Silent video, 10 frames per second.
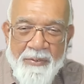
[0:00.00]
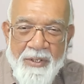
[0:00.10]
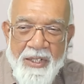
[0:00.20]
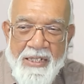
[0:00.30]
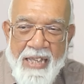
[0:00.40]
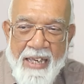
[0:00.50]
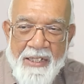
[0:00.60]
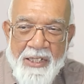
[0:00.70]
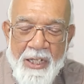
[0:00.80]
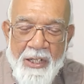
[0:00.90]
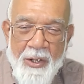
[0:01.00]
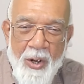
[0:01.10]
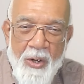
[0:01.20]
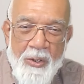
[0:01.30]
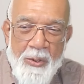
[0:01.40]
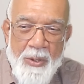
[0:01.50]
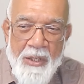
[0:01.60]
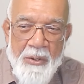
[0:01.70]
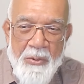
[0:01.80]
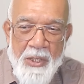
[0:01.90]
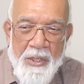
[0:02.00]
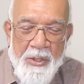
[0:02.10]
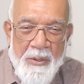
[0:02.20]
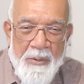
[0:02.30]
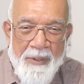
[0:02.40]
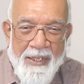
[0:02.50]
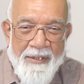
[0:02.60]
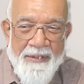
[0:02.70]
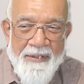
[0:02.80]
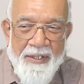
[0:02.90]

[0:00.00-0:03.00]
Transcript: if there is anything wrong, you can question me.